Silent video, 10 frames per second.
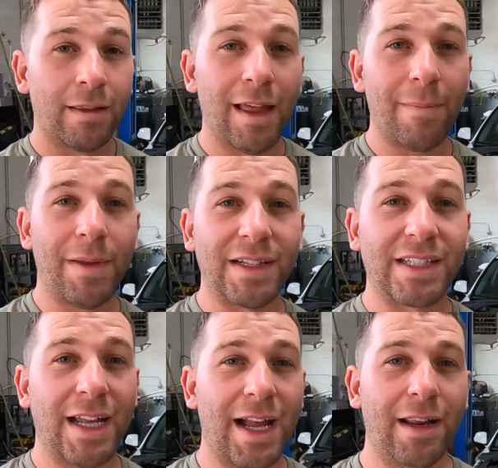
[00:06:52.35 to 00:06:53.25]
that being
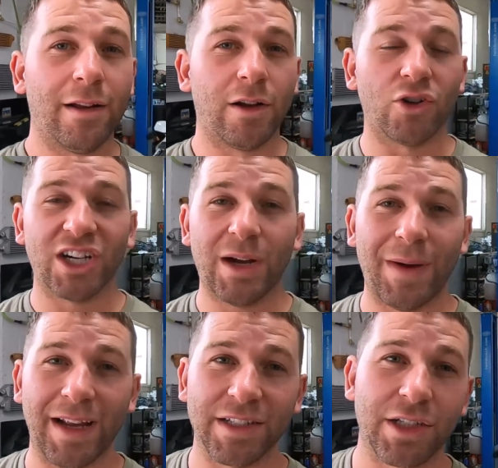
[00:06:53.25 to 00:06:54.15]
said, go check out
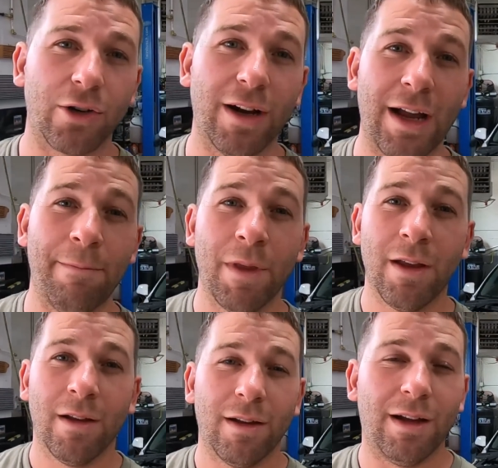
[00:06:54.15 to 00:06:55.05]
my Instagram,
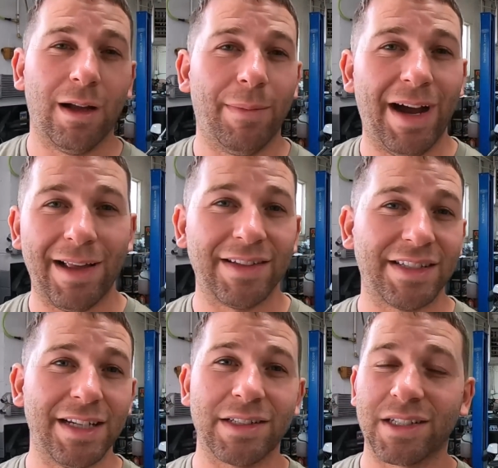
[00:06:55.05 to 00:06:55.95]
behind the
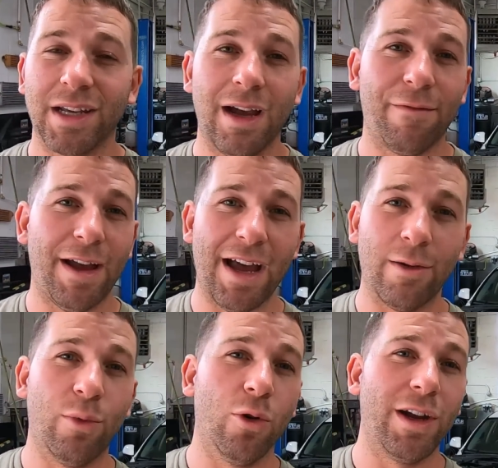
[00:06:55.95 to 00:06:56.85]
scenes stuff
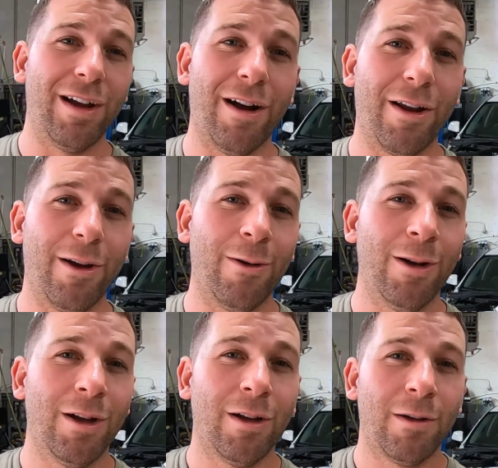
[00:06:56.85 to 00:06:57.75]
at Nobori
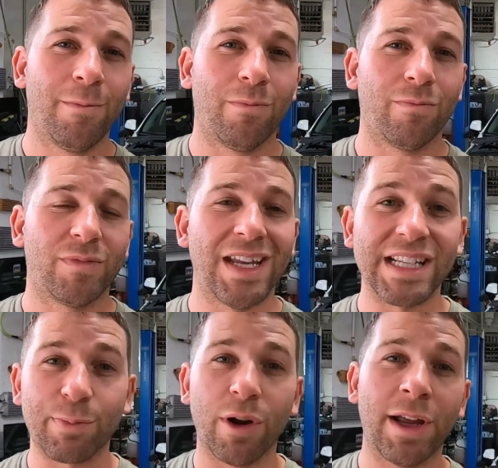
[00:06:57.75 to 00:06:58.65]
Auto.
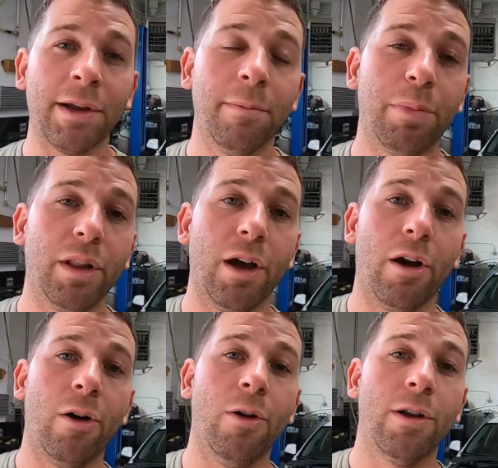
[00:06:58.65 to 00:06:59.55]
Teespring
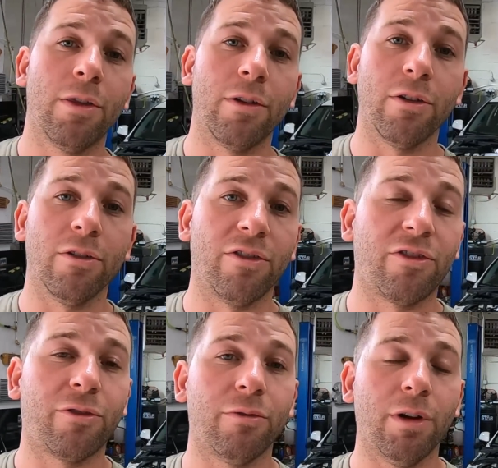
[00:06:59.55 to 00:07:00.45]
below,
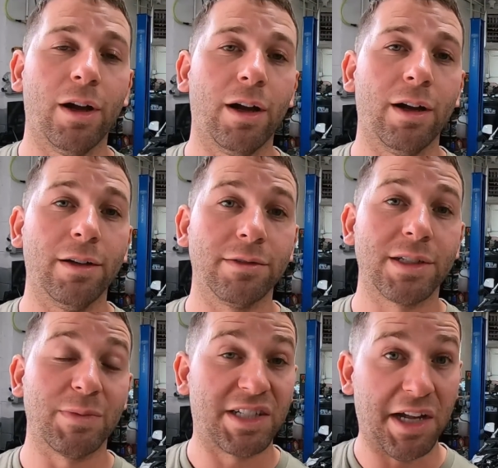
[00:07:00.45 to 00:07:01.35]
there's
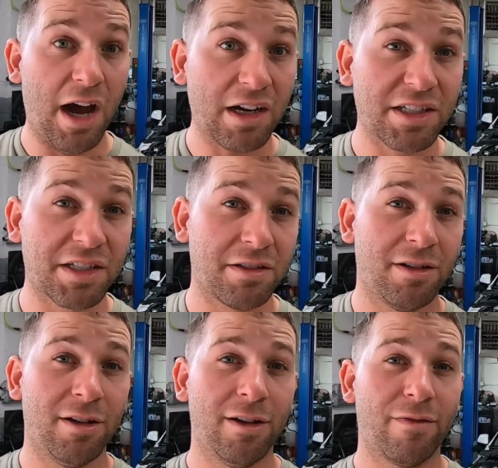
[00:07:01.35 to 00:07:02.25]
some socks
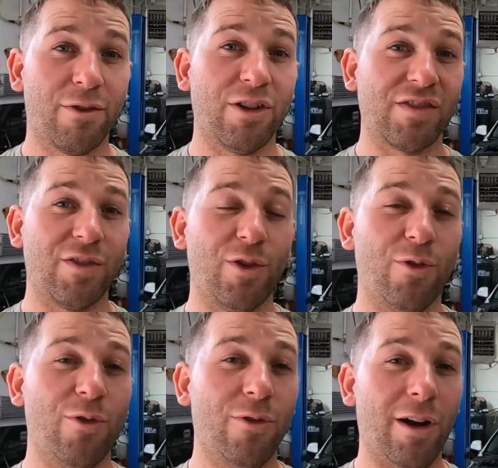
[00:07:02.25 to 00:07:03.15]
for those of
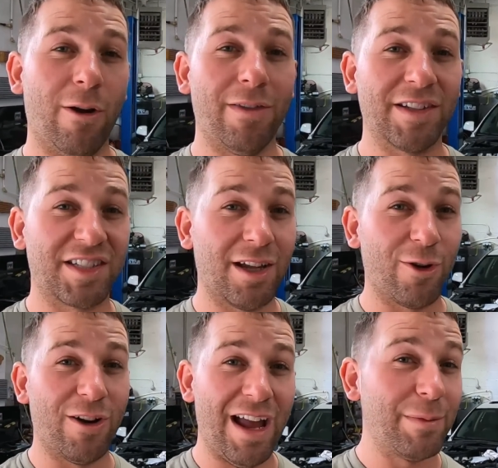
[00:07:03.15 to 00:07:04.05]
you who are in the
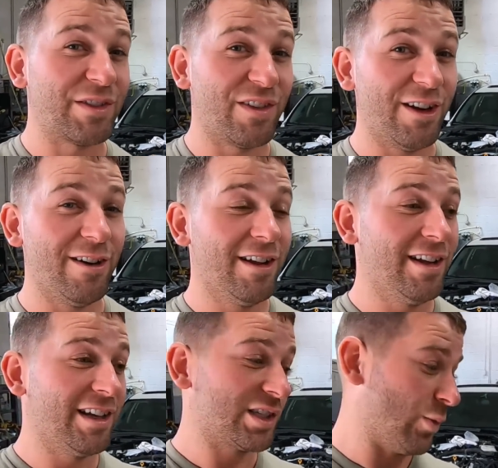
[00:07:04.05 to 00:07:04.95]
southern hemisphere.
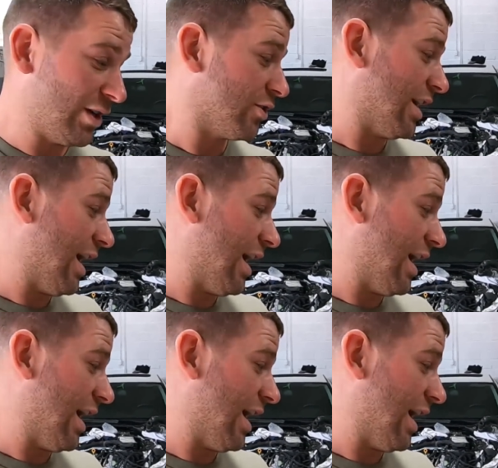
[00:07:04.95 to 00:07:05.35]
It's winter